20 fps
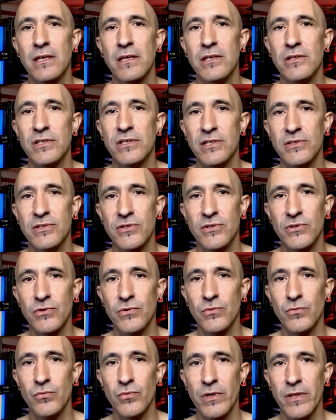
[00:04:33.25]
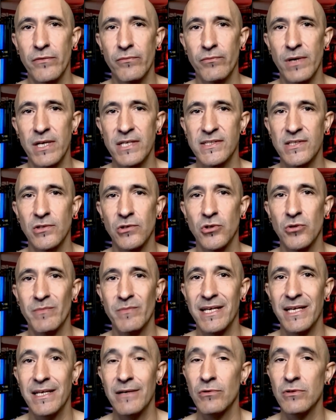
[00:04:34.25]
that you can do with Resolume,
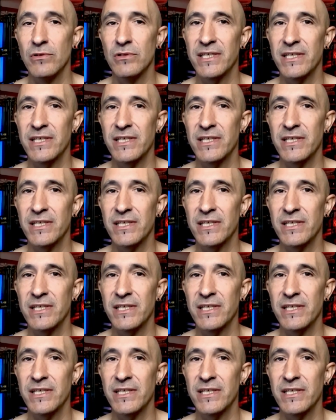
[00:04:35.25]
it will